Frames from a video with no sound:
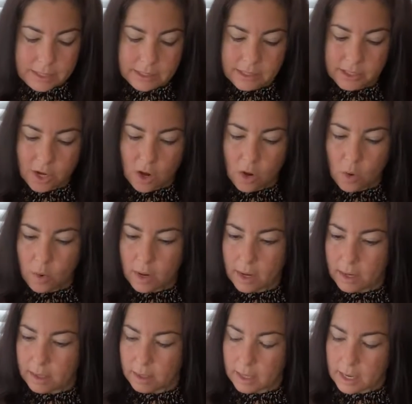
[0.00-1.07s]
So
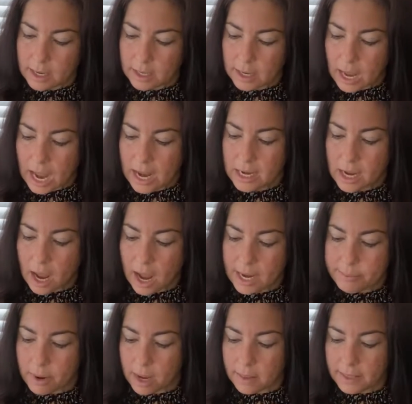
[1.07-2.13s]
I
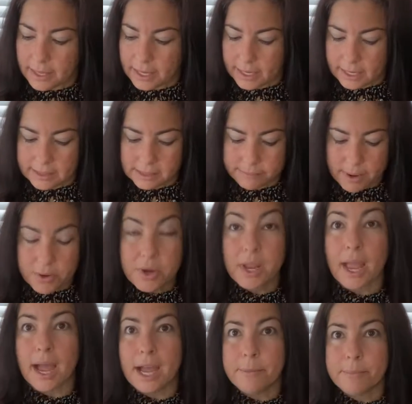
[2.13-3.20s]
eyeball it. It's about a
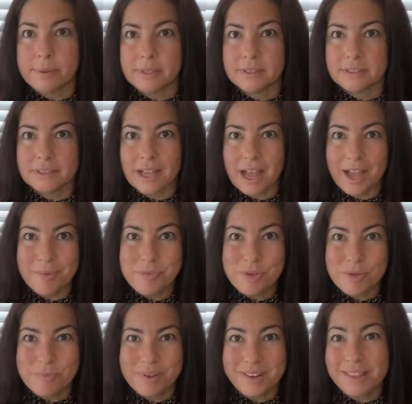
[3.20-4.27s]
cup. You
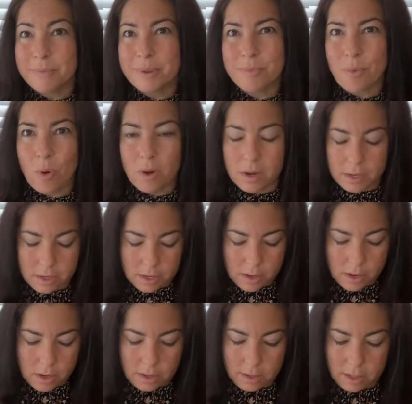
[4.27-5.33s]
can put a little bit more in,
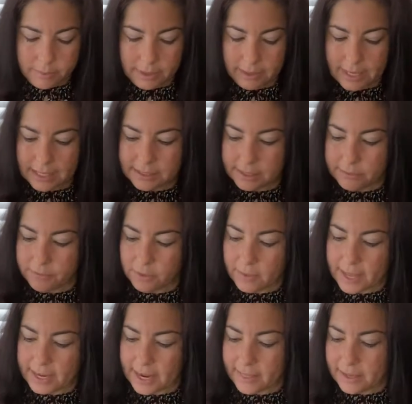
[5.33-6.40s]
or a little bit less if you
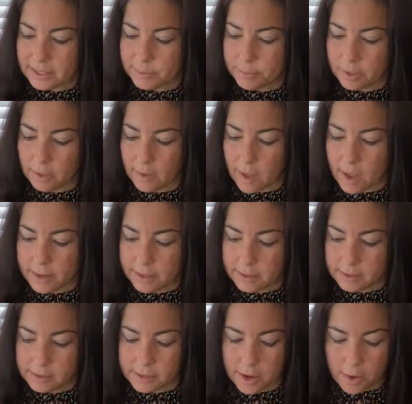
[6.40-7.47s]
like. I like to put a lot
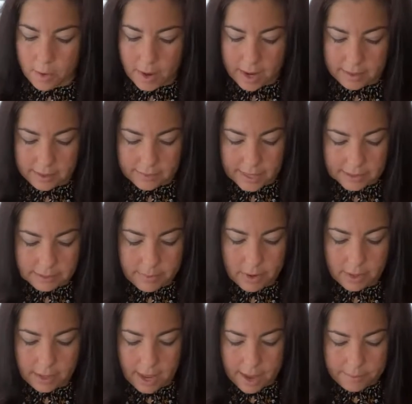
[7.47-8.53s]
in, so I think that's about
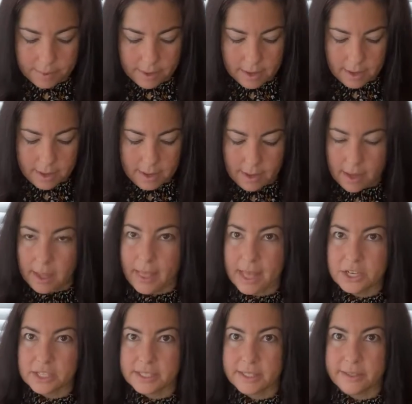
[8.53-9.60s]
a cup. I'll
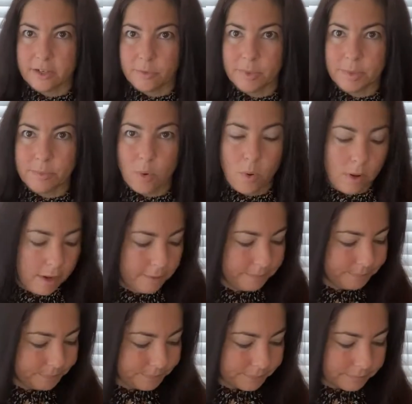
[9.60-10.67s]
add just a little bit
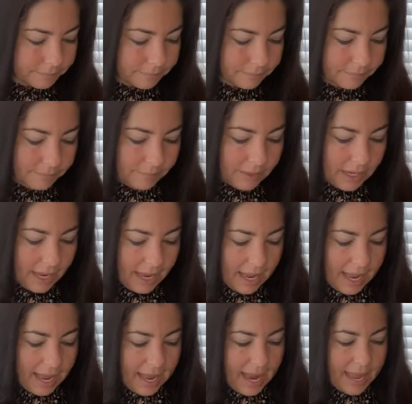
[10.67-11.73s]
more.
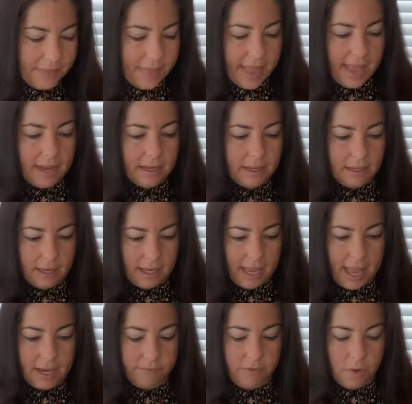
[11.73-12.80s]
And then
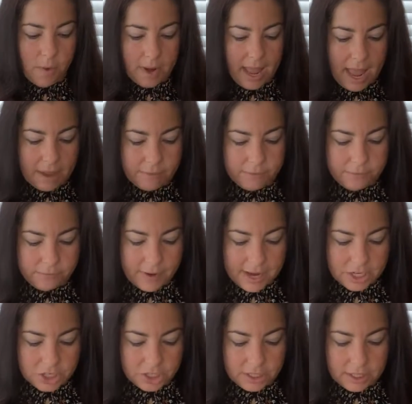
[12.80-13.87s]
again, if you want to have
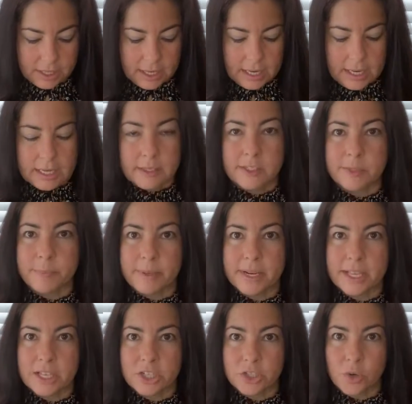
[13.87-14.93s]
fresh
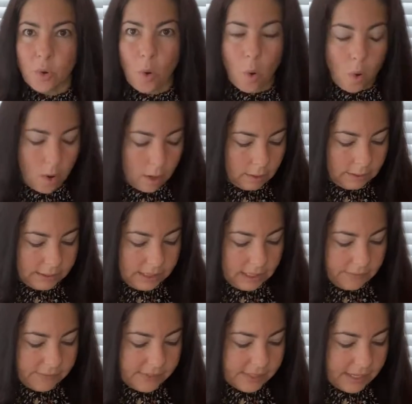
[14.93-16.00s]
spinach or
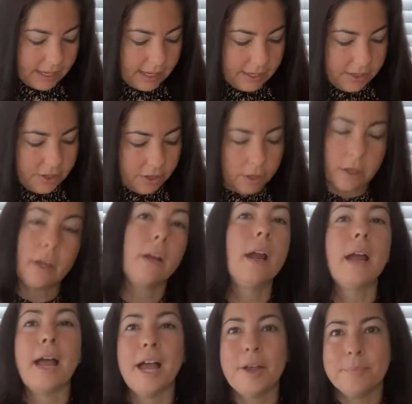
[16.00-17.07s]
leaves in your
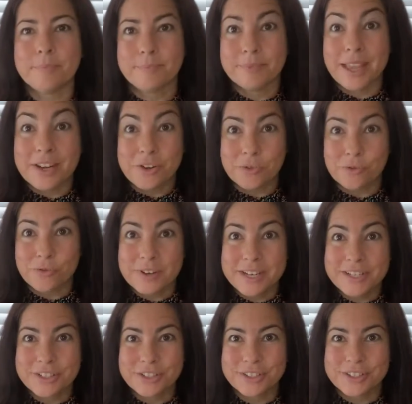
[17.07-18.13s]

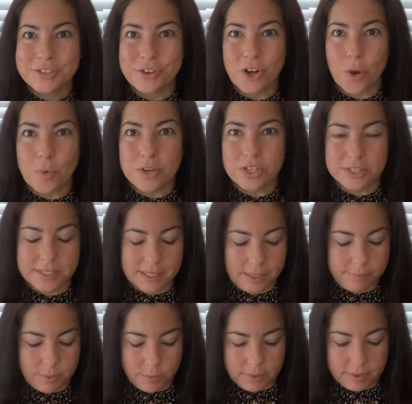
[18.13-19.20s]
fridge, you can always just
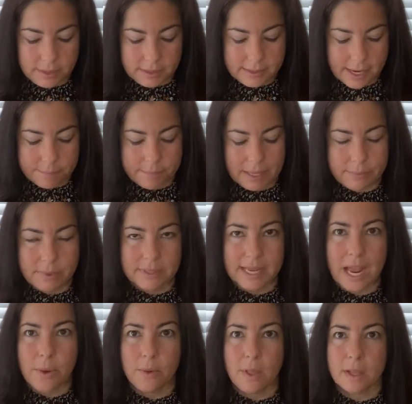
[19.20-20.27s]
keep it with a damp paper
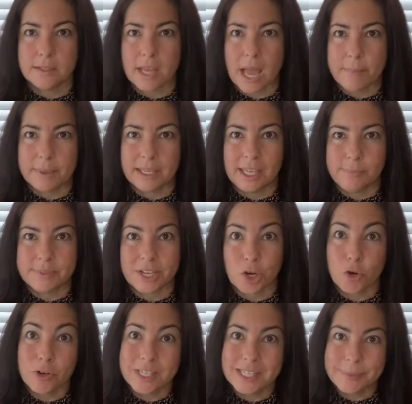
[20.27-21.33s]
towel on top. It keeps it
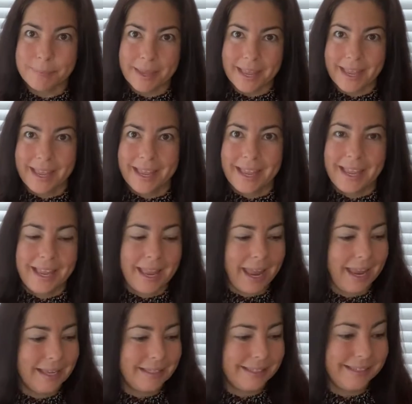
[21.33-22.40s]
crisp,
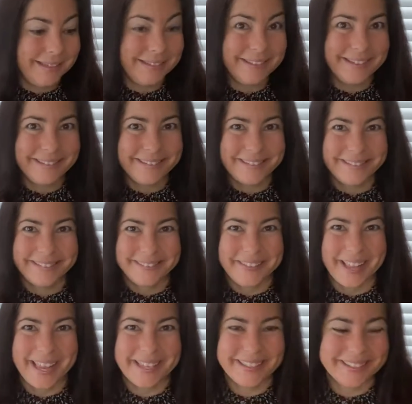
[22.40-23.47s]
and seal
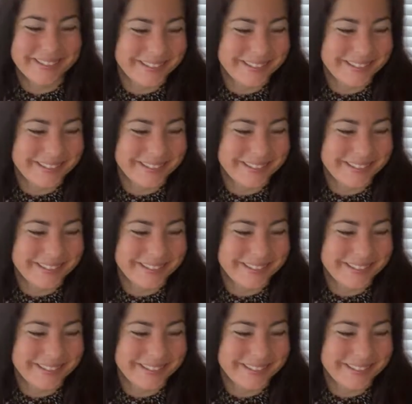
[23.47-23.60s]
it. Okay.